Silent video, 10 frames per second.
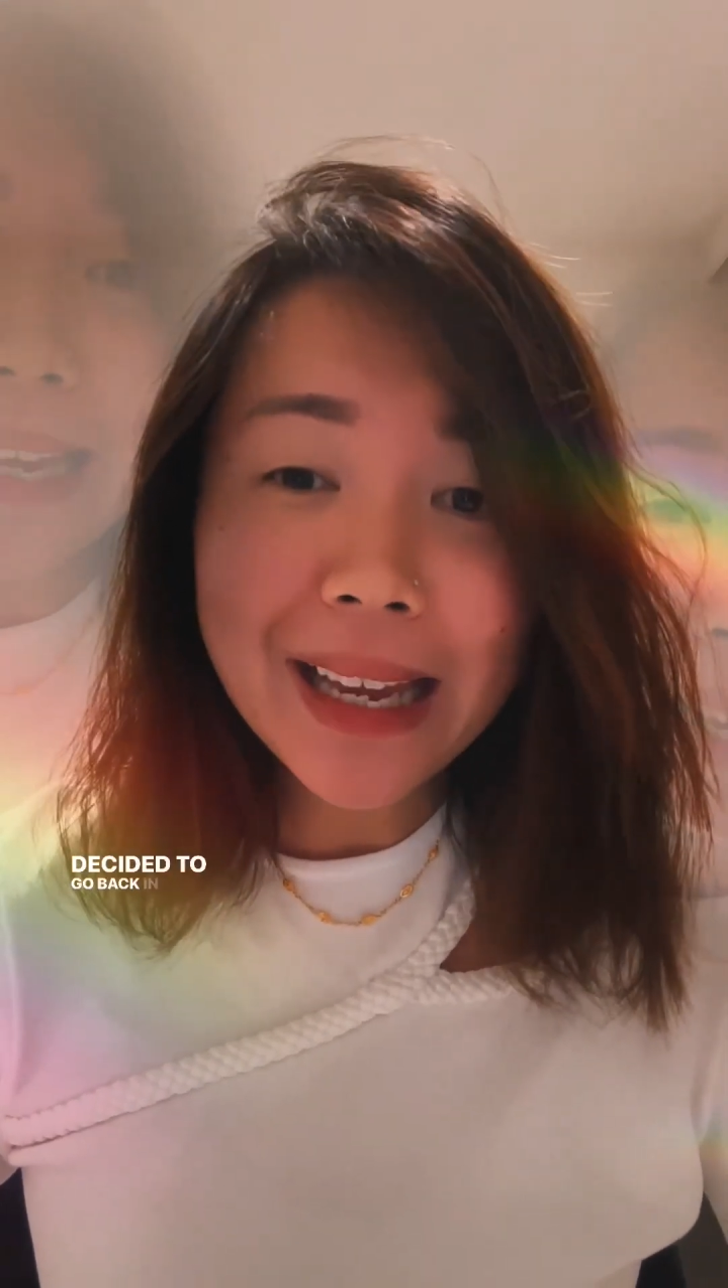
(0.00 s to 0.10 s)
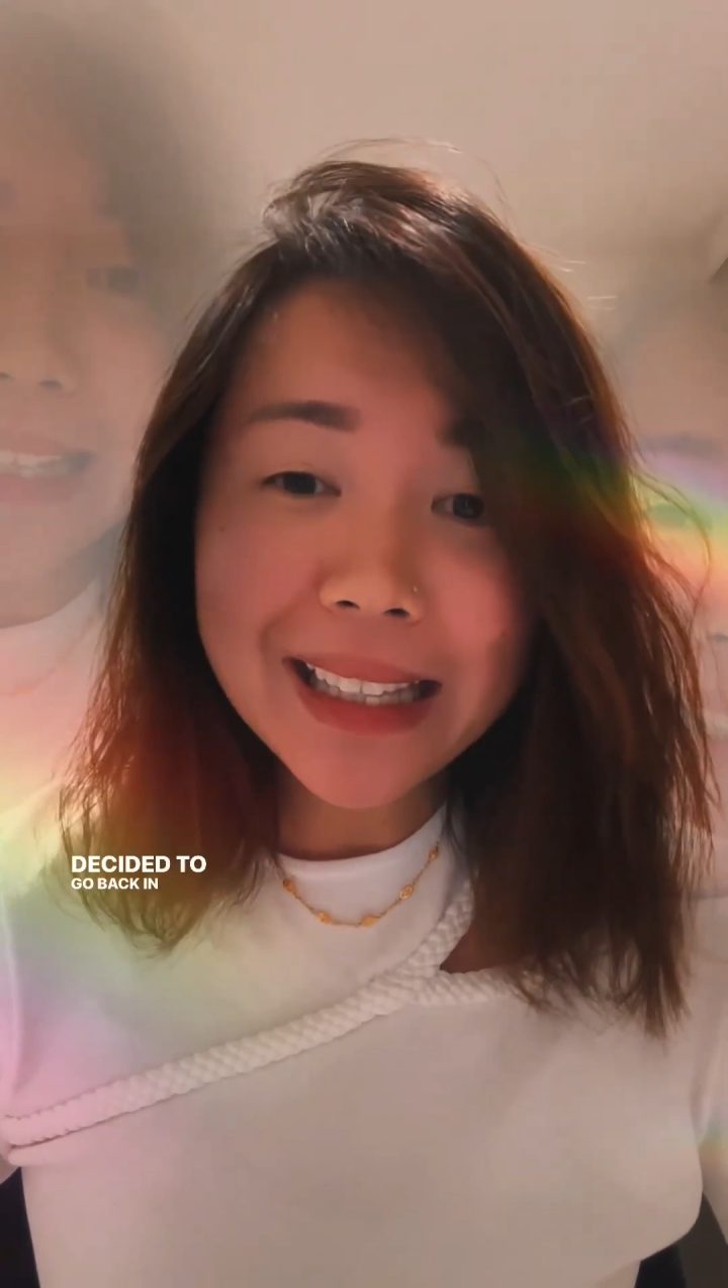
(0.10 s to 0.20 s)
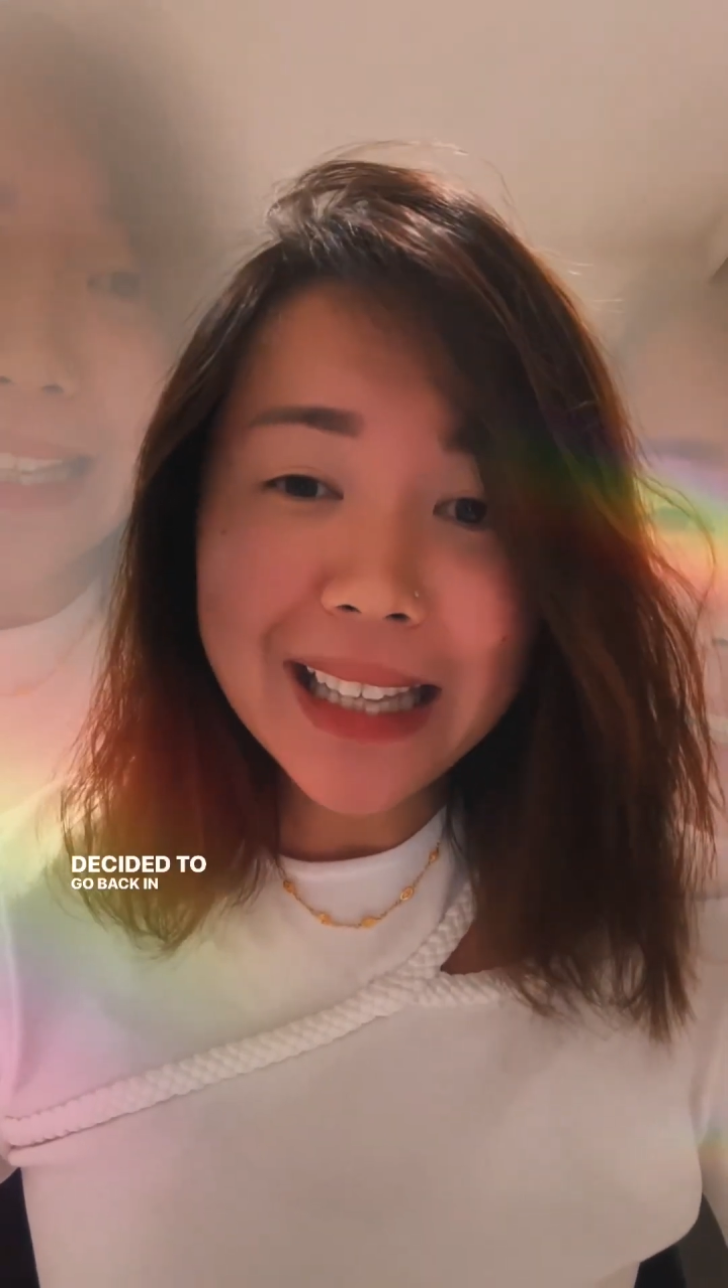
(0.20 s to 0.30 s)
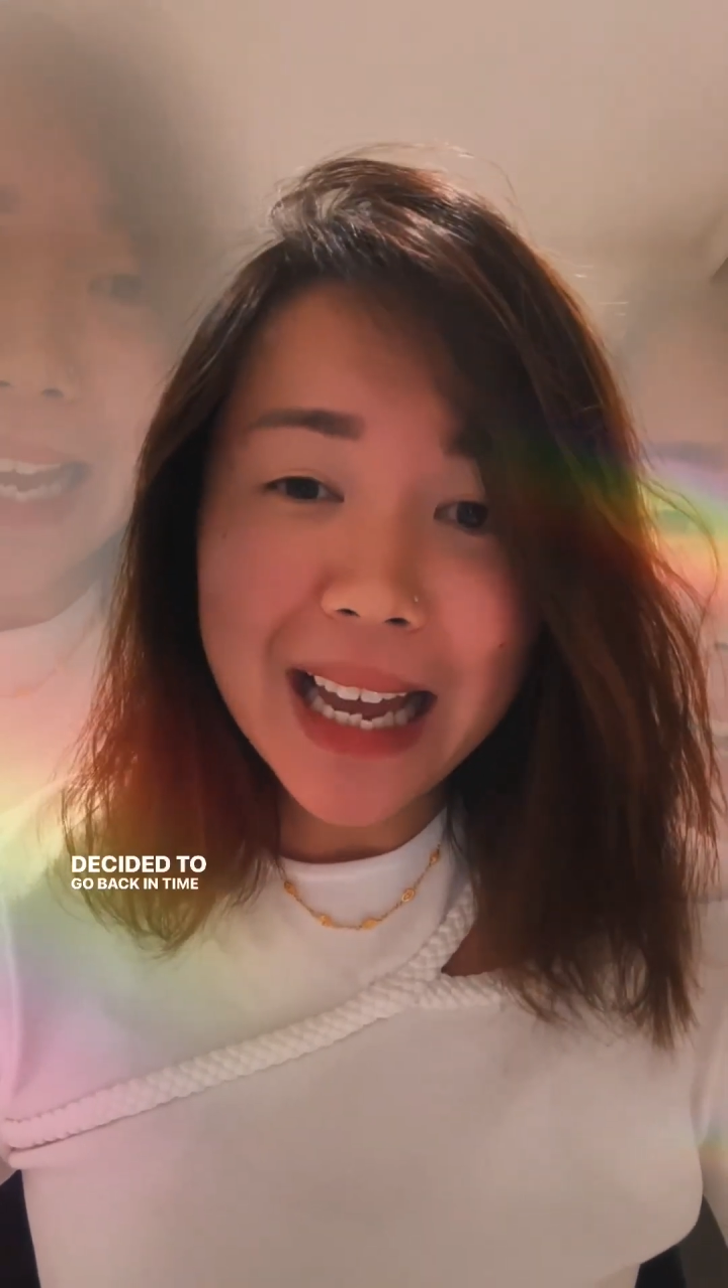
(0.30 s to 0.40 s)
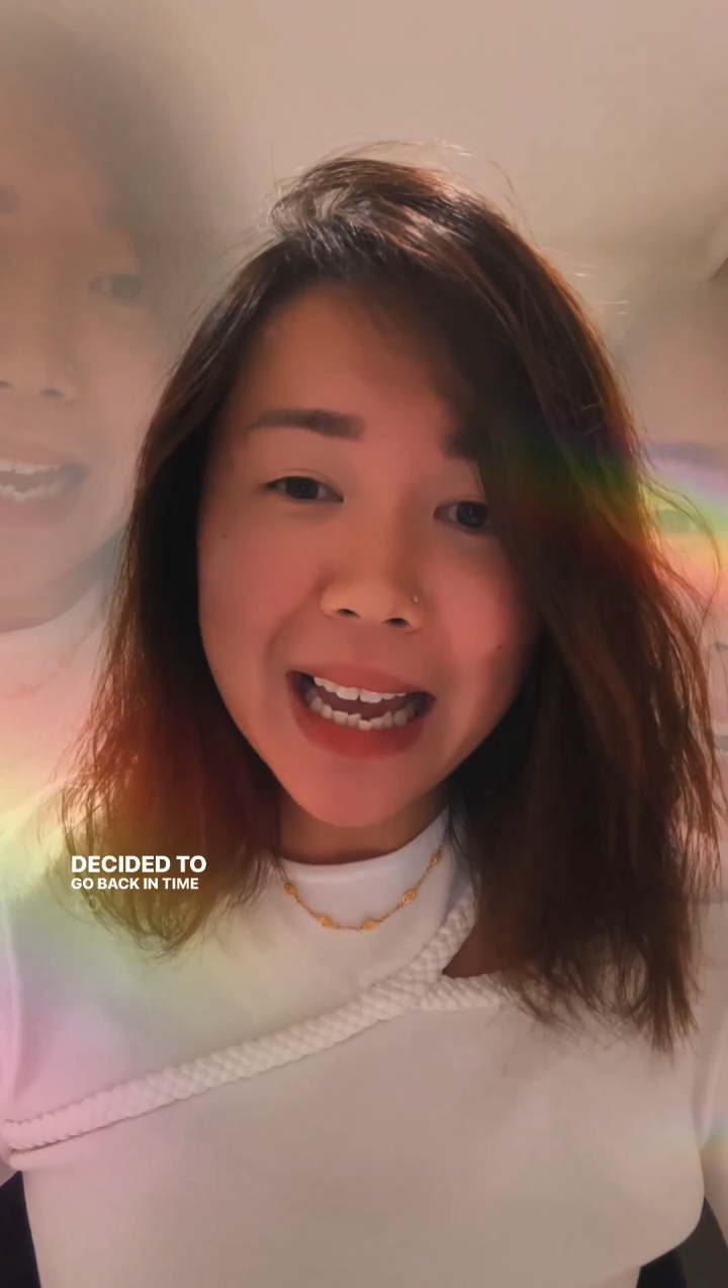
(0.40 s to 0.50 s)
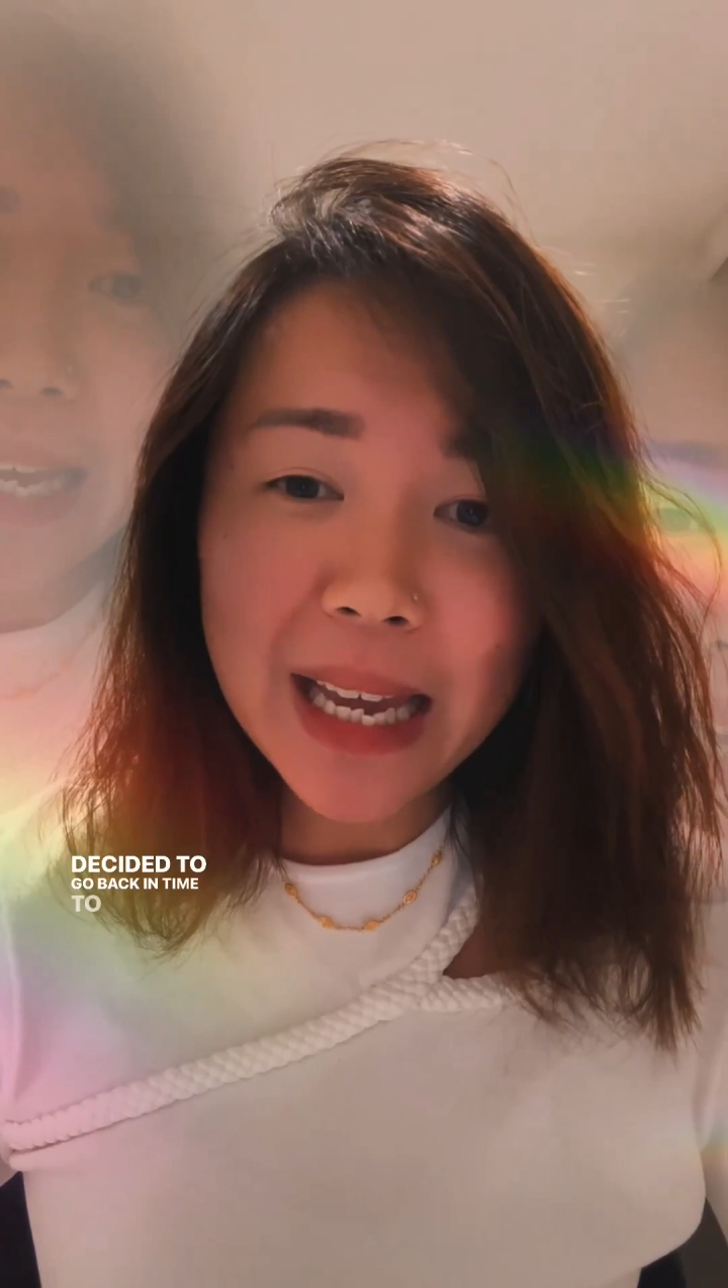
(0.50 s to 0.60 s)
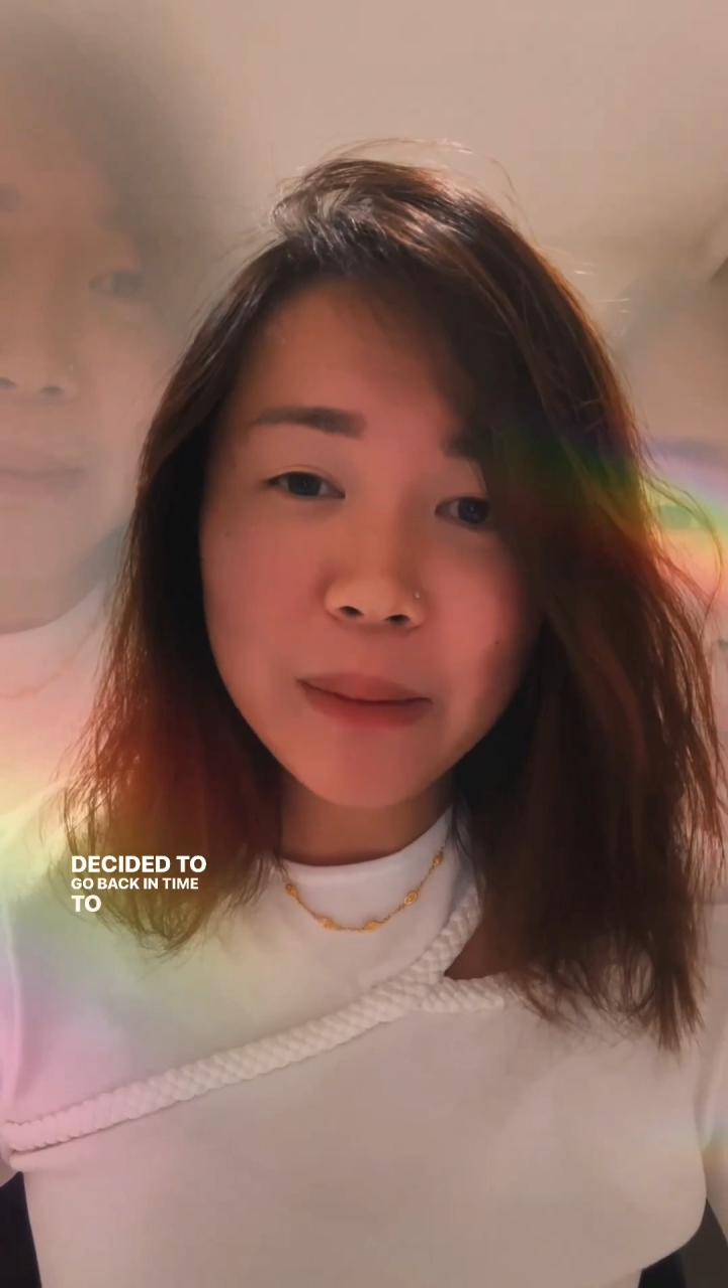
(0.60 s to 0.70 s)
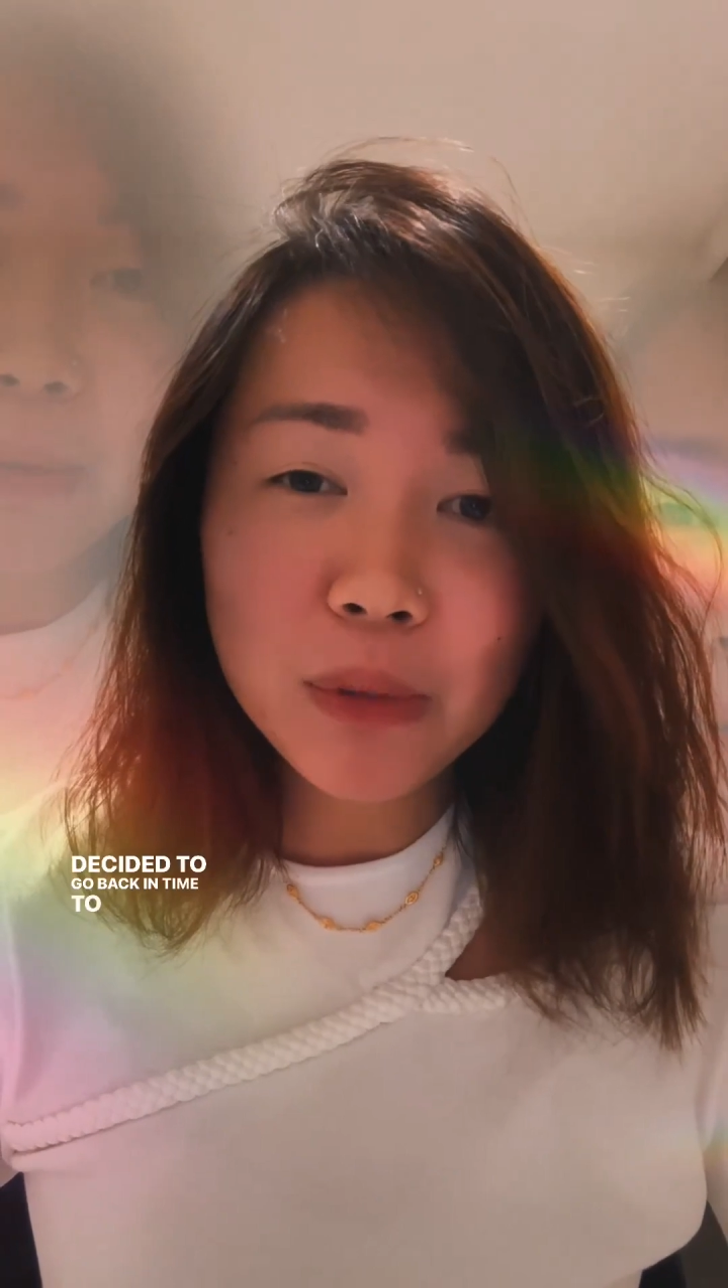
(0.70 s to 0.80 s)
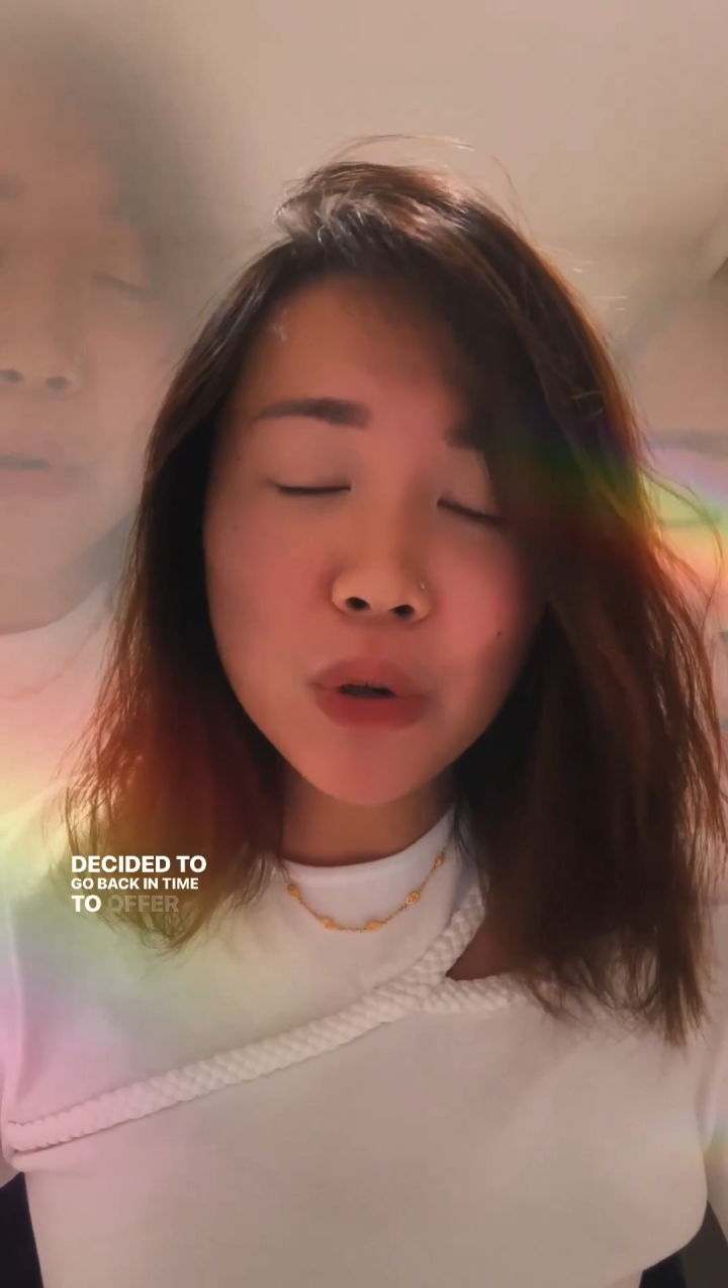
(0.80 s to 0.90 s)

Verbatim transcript: in time